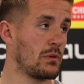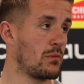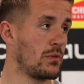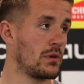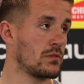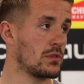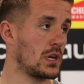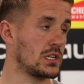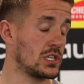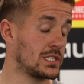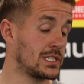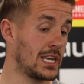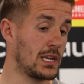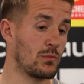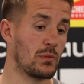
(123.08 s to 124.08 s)
we as a
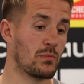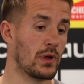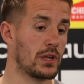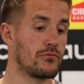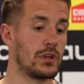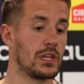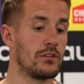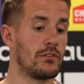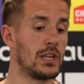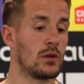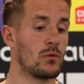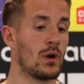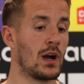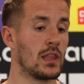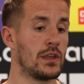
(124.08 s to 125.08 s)
team, we played really,
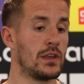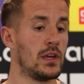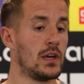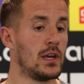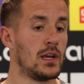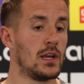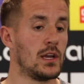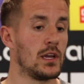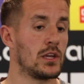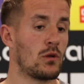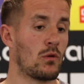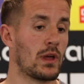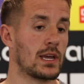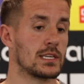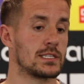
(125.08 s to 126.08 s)
really well. And you
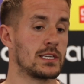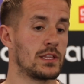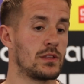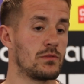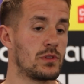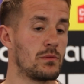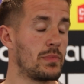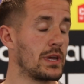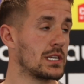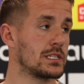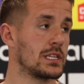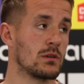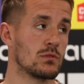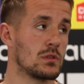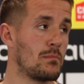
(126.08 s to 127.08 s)
know, like I said, the
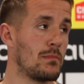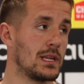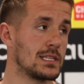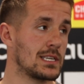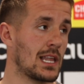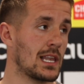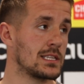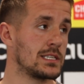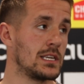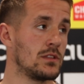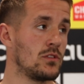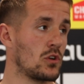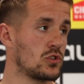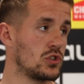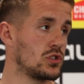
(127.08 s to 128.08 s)
biggest thing was the
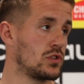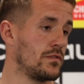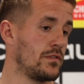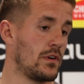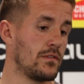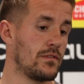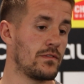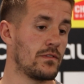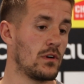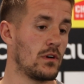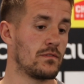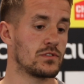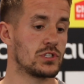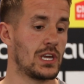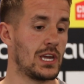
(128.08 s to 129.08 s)
mentality, not just
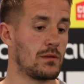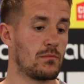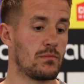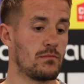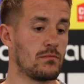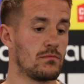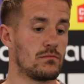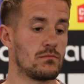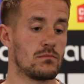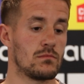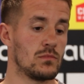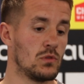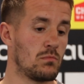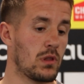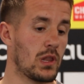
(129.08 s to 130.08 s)
of certain
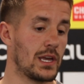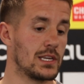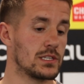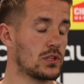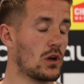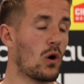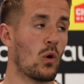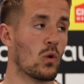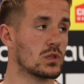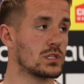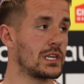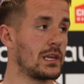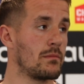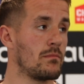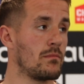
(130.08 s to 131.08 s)
players, the whole
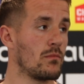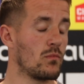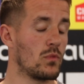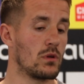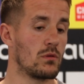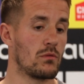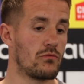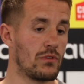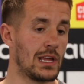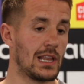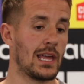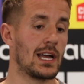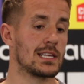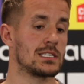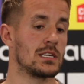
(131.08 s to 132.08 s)
team. We were
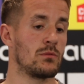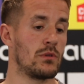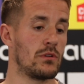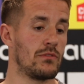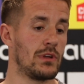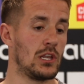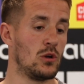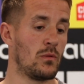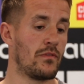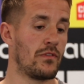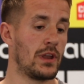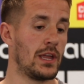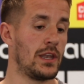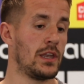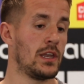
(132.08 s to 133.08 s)
really at it, we were really up
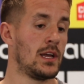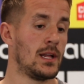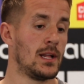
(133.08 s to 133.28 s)
for it, and